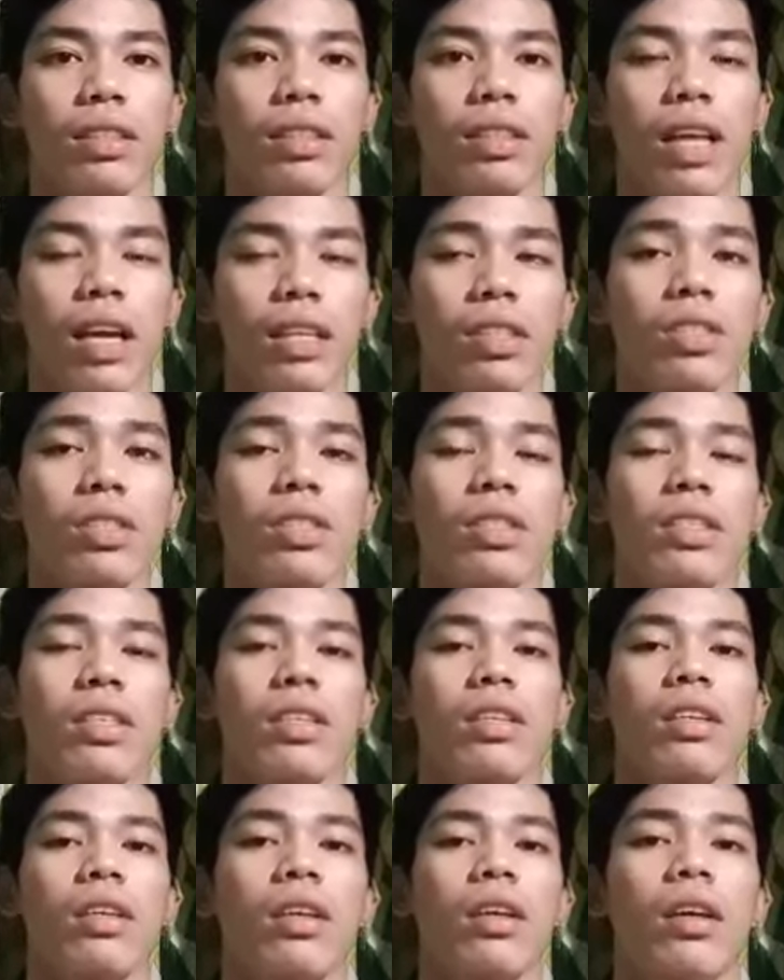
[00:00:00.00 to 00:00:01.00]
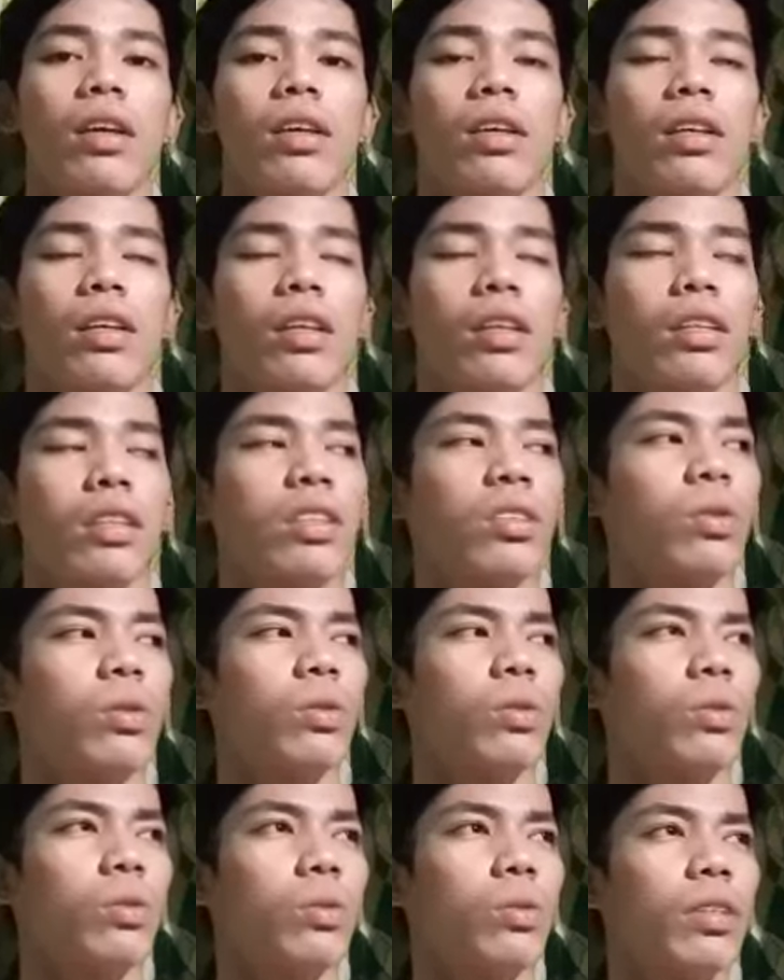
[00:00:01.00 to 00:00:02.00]
tangency.
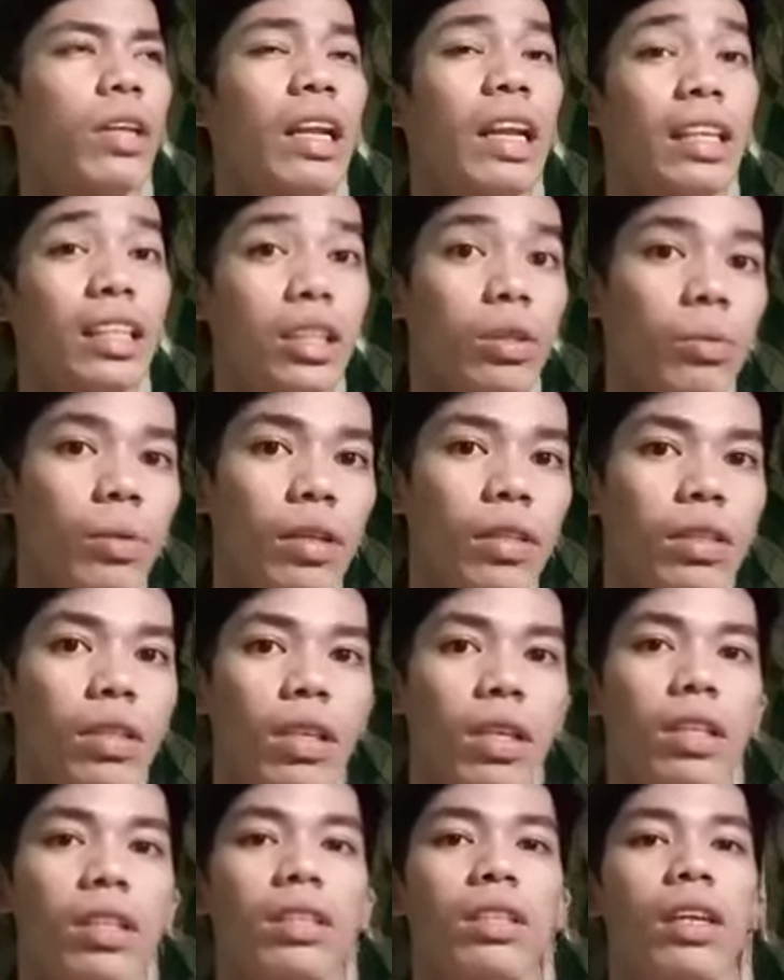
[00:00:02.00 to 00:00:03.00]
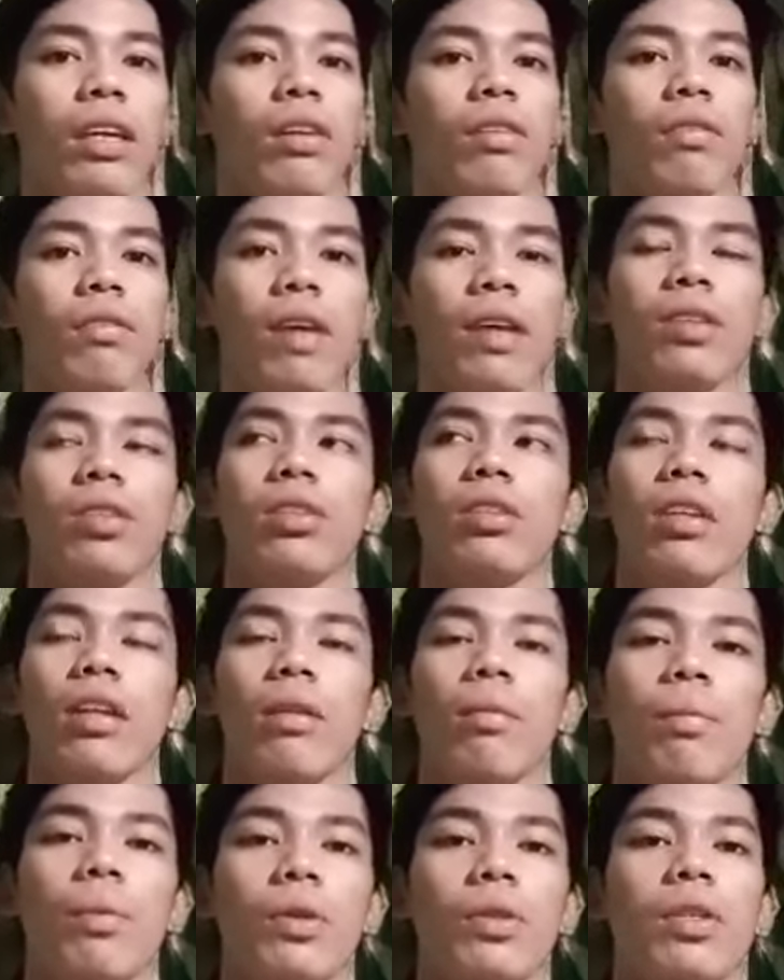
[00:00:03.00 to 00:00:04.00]
So the last one is the
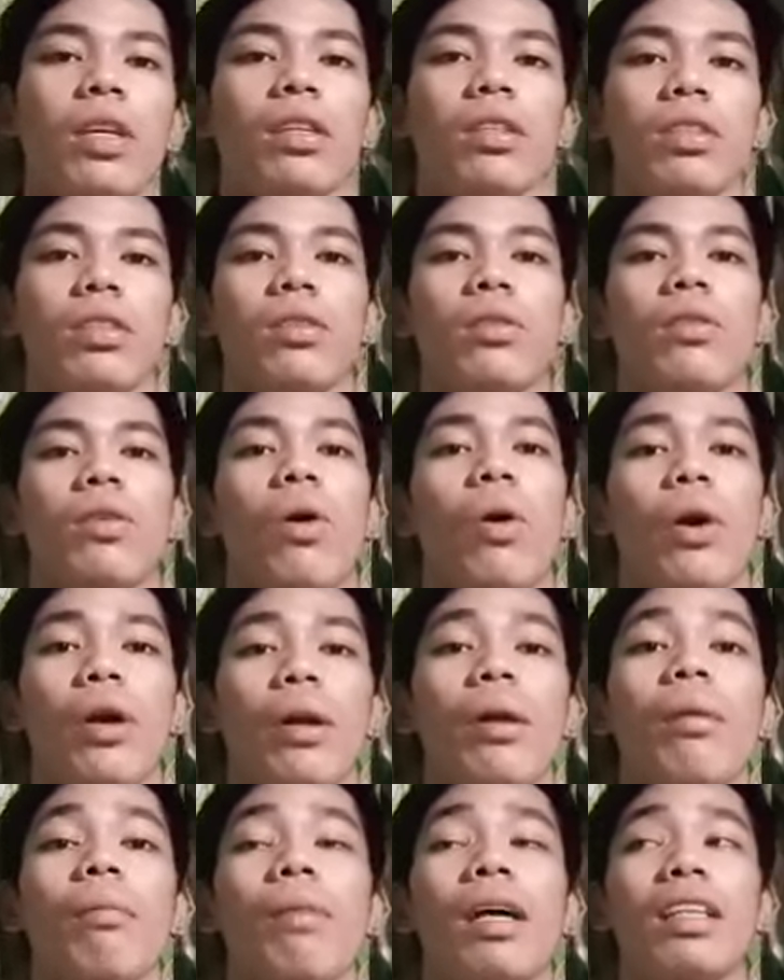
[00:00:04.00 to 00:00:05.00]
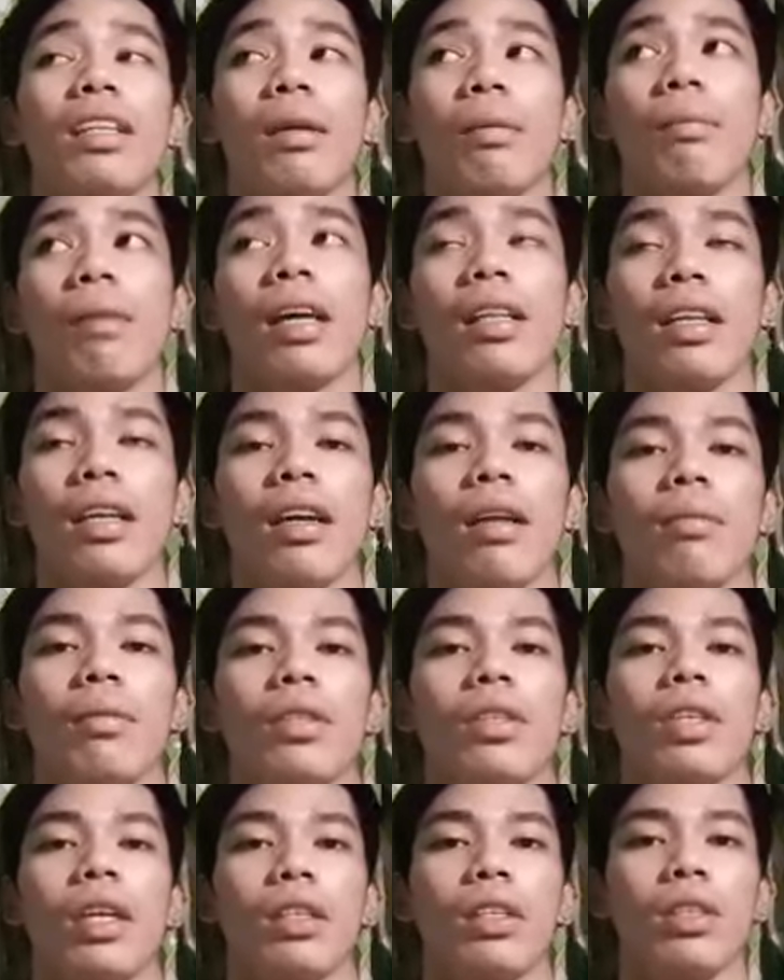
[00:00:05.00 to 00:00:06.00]
conventional projection or a mathematical
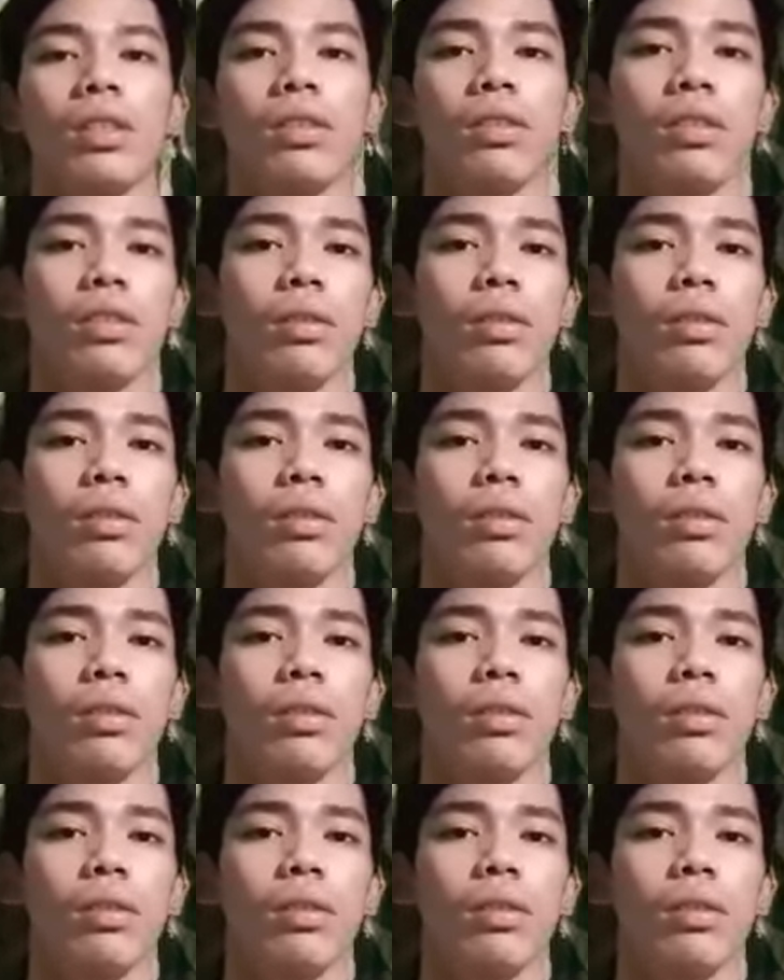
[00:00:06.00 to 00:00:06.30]
projection.